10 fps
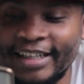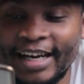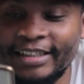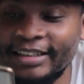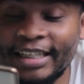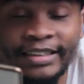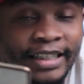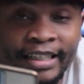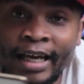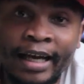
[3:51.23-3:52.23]
Yeah, they just
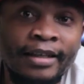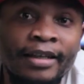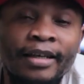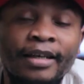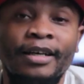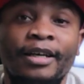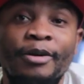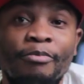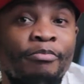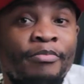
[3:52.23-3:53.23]
said, hey,
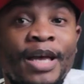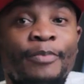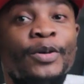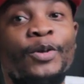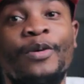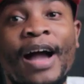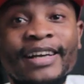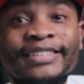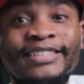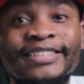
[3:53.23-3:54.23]
maybe you
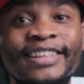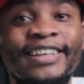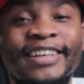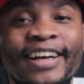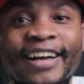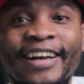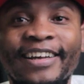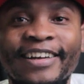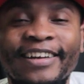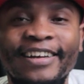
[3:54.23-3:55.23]
guys
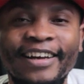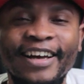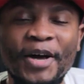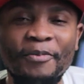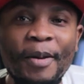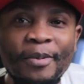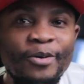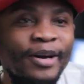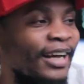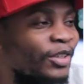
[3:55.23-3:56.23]

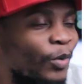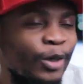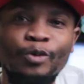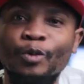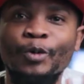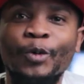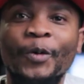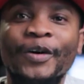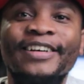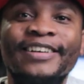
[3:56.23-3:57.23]
want to
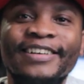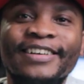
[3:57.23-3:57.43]
know.